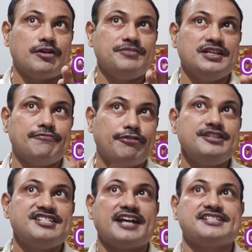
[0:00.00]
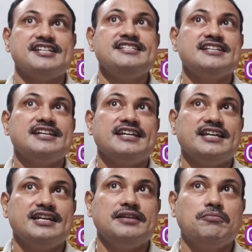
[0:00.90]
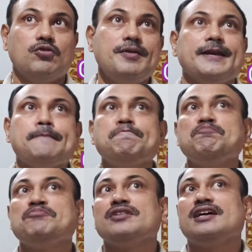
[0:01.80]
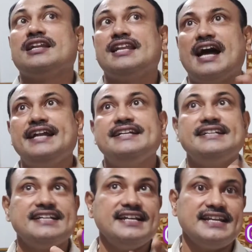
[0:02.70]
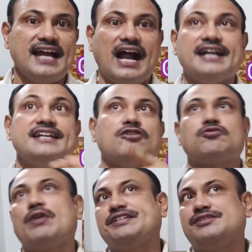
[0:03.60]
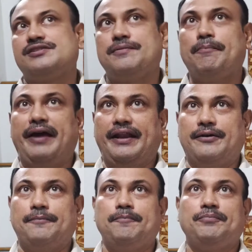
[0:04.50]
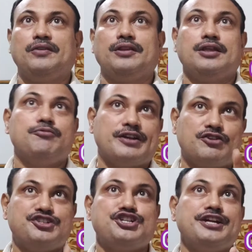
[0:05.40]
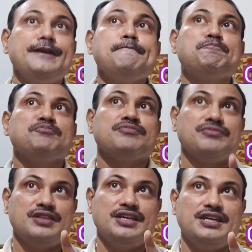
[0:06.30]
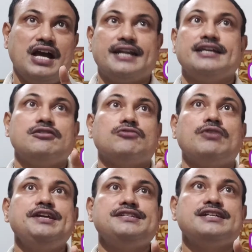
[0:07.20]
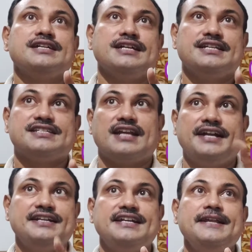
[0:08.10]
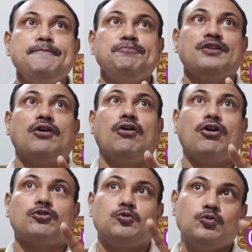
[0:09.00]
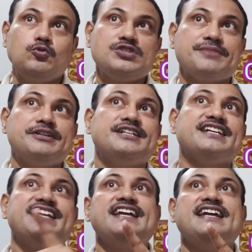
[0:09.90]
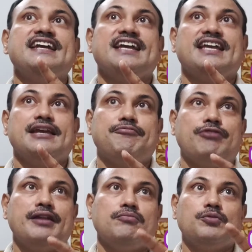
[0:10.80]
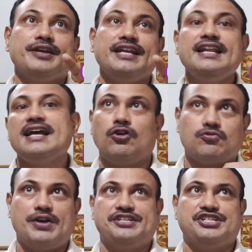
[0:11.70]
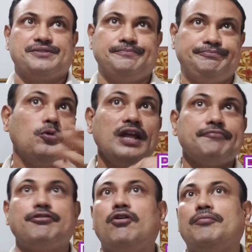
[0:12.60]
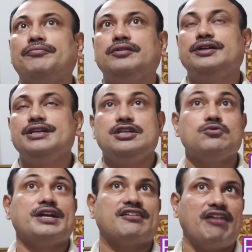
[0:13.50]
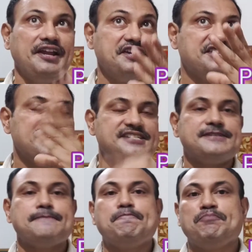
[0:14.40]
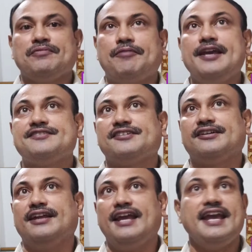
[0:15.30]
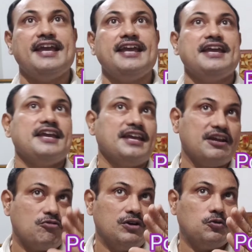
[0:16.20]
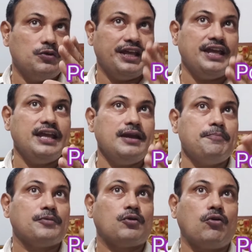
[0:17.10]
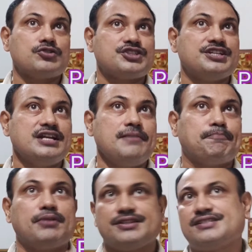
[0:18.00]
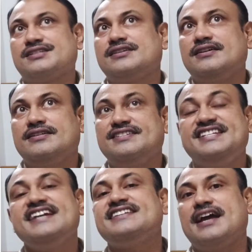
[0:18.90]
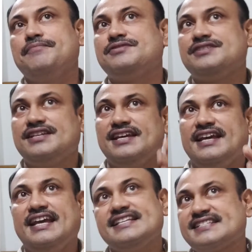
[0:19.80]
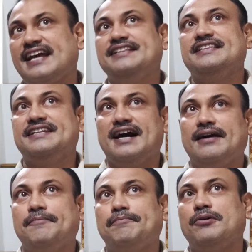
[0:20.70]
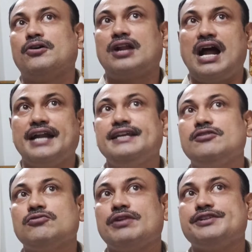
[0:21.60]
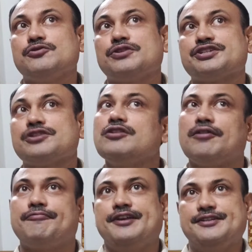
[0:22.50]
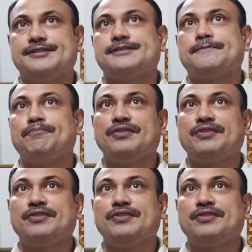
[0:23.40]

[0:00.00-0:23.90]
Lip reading: from the reference axis in moving 90 degree in anti-clockwise manner. If we are considering the anti-clockwise, it is 90 degree, or 270 degree if we are moving in clockwise. Polar form, you can write this phasor A equal to A cos theta plus j times A sin theta for anti-clockwise rotation of phasors.